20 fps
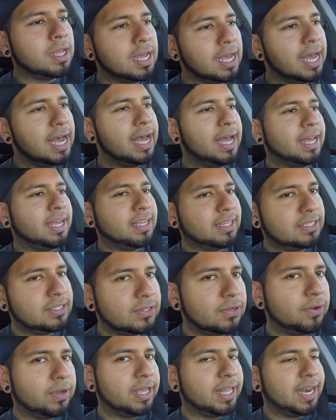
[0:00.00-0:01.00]
to
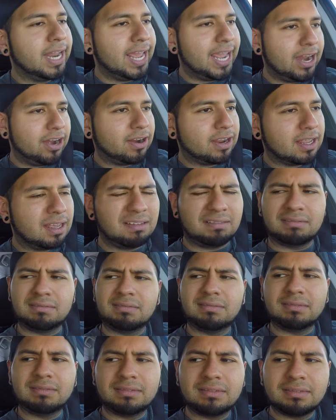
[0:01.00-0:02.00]
go get a haircut.
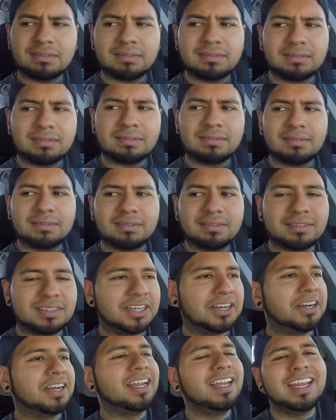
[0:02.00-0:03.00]

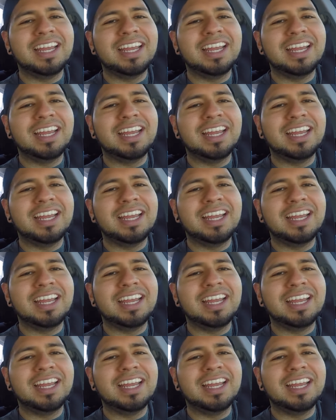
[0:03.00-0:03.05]
Sorry.